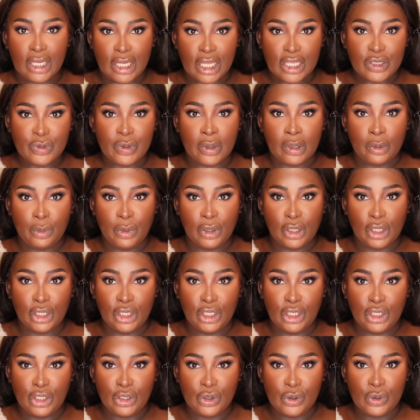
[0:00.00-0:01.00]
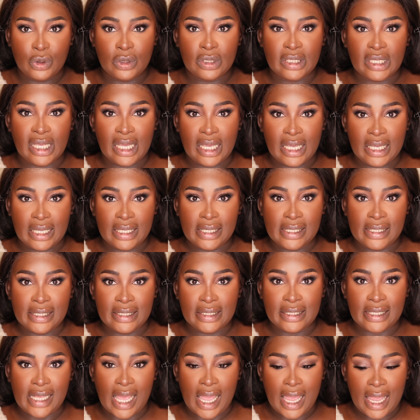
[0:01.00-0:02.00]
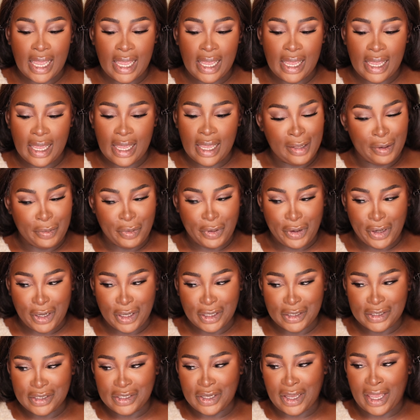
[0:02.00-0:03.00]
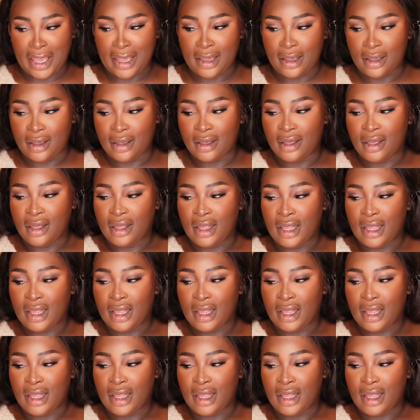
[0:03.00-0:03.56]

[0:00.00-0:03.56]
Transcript: the last product we're going to use is a lip product, okay?